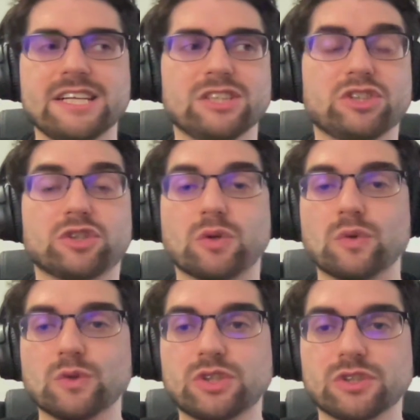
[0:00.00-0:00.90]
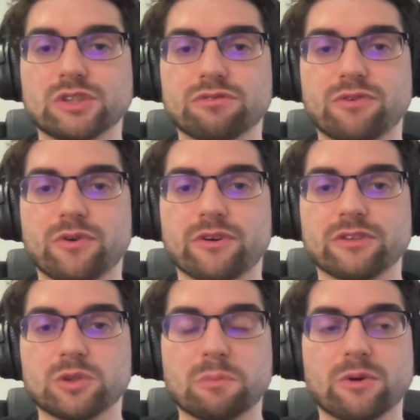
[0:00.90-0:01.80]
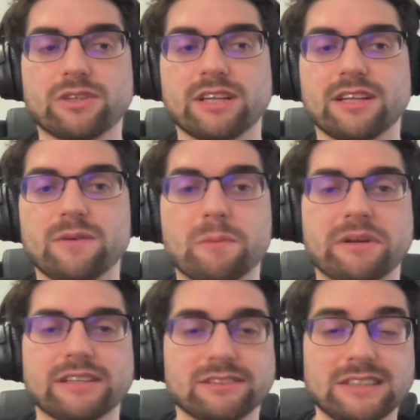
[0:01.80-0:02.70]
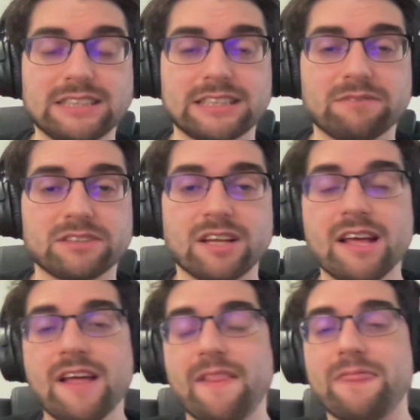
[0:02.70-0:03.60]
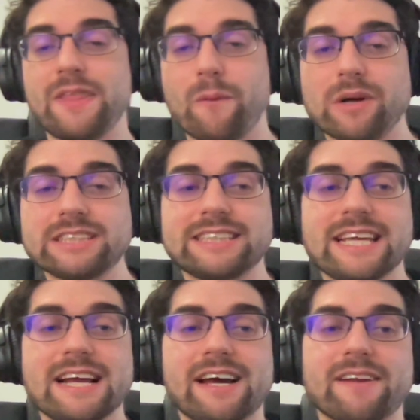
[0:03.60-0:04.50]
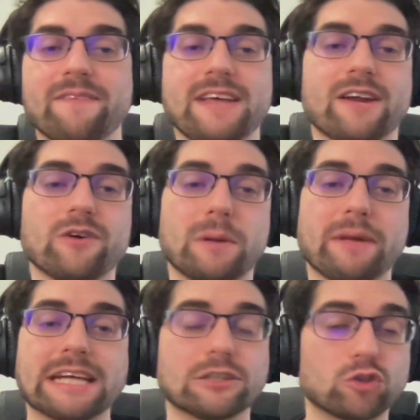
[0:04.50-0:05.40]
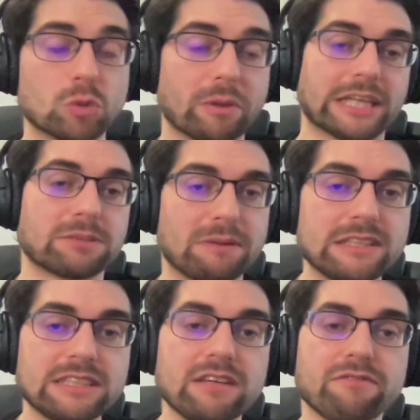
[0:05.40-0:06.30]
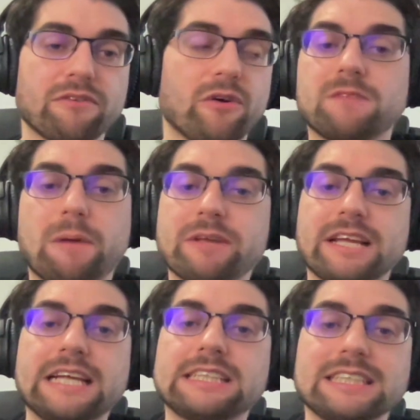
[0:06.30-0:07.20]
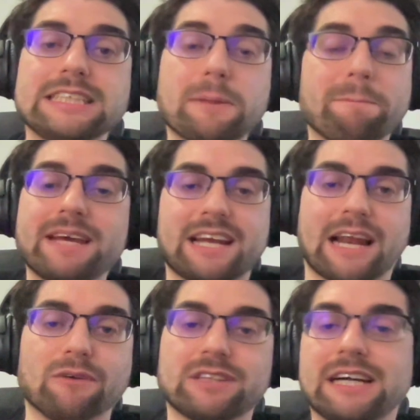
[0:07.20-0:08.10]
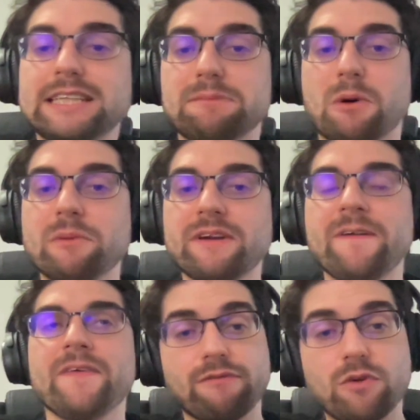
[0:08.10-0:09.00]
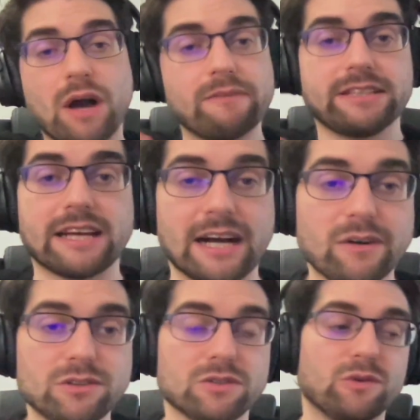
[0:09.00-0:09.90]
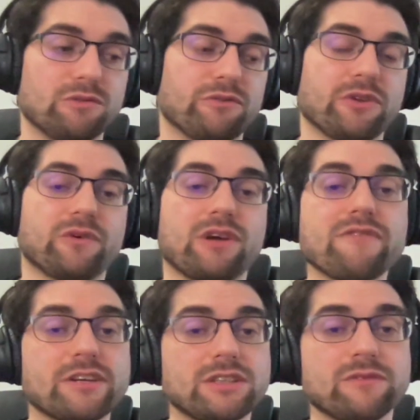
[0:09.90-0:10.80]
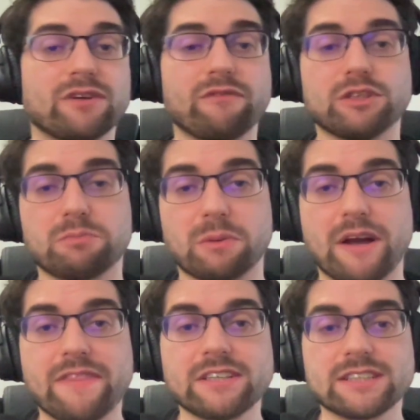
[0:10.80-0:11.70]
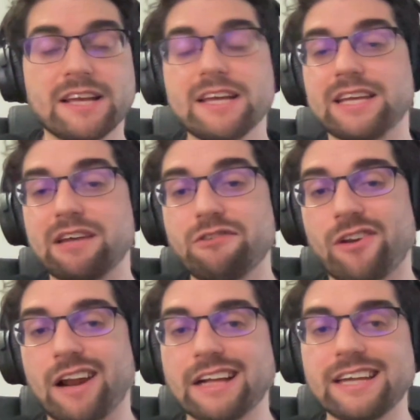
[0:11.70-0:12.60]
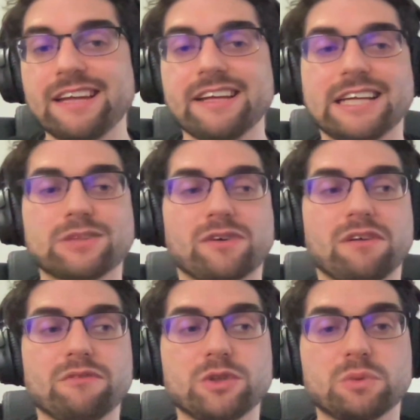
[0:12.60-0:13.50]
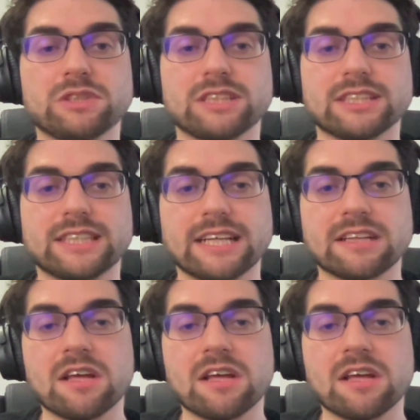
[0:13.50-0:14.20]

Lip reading: solutions for supporting new operating systems. The ones they are gonna make it super expensive. I mean, it's a big cloud at the moment. If you have it in house, good for you. If you're seeing one of these providers, if you're lucky, it's one of those ones that said,